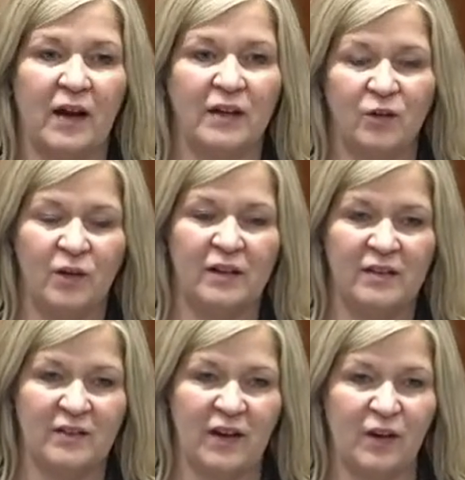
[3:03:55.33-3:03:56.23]
you for a sec. I do
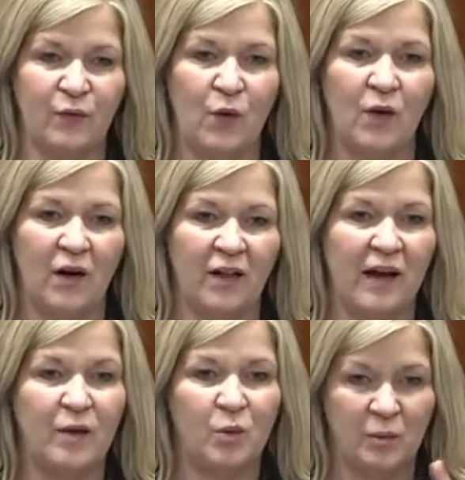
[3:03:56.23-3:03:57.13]
need to take a phone
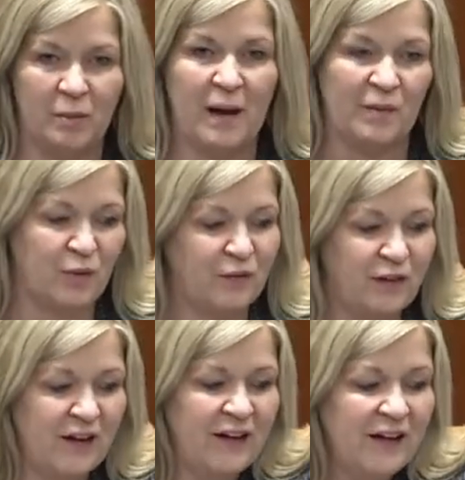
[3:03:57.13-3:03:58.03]
call. I will be back
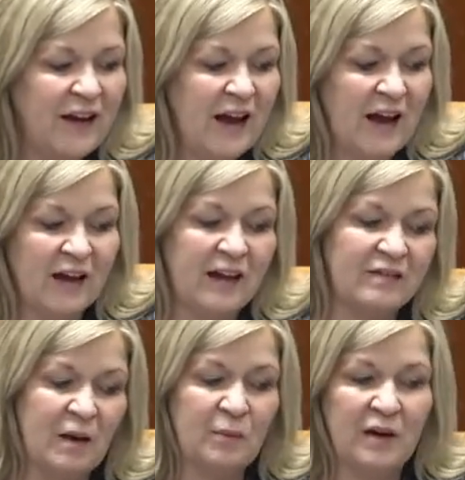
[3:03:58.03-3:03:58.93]
briefly.
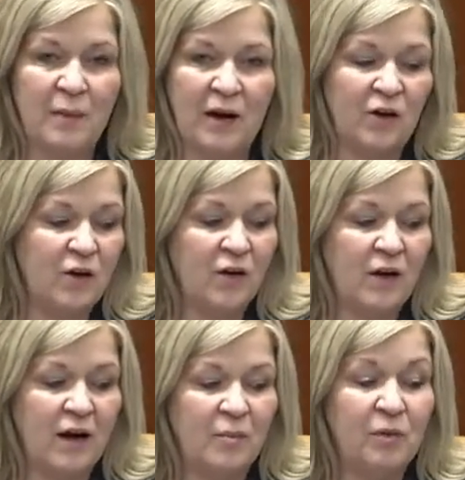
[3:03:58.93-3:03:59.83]
Sure. Deputy Mayor